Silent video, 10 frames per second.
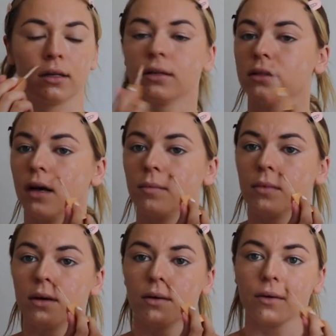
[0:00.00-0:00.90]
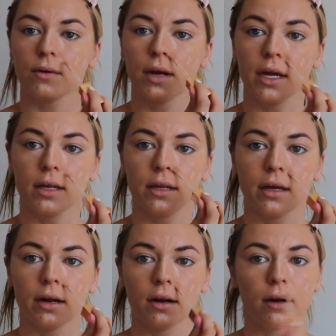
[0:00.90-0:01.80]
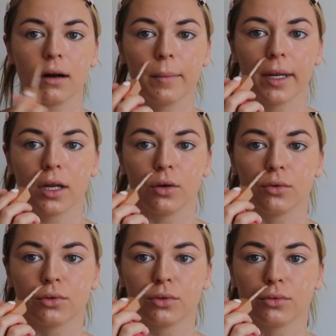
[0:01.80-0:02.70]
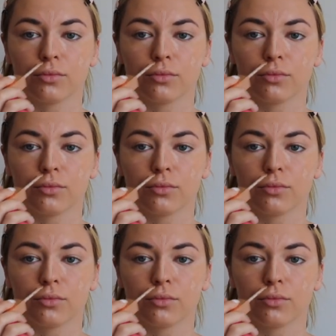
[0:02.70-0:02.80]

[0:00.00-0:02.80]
some right here on my nose.